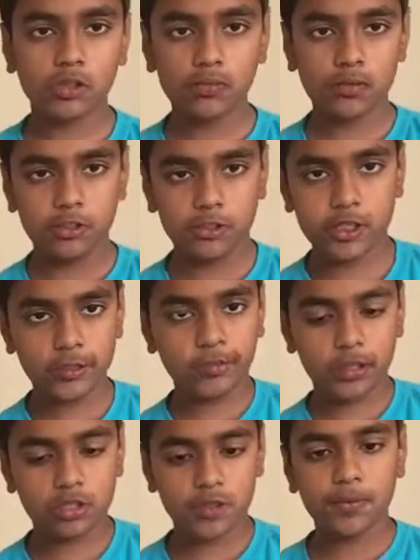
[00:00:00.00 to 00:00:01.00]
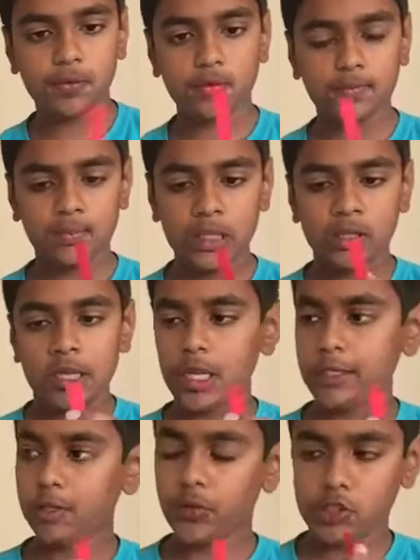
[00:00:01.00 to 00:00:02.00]
going to do is you're going to take your red strip
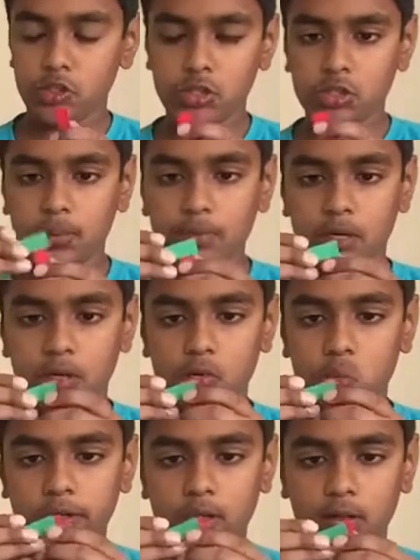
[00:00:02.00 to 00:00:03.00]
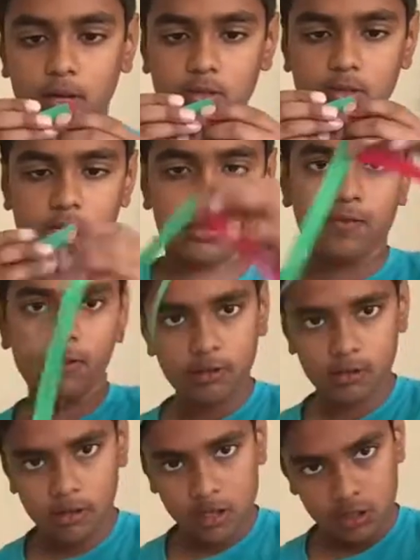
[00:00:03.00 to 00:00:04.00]
and your green strip and go right like that. You see how they fit?
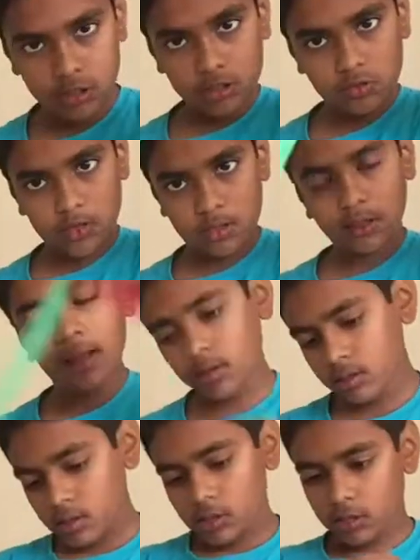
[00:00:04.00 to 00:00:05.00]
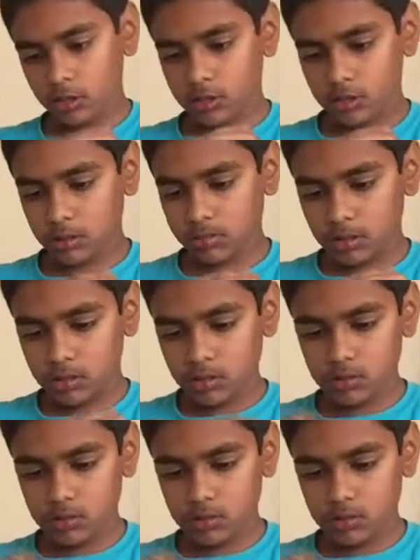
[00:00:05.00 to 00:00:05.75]
And just right like that. And you're going to tape that.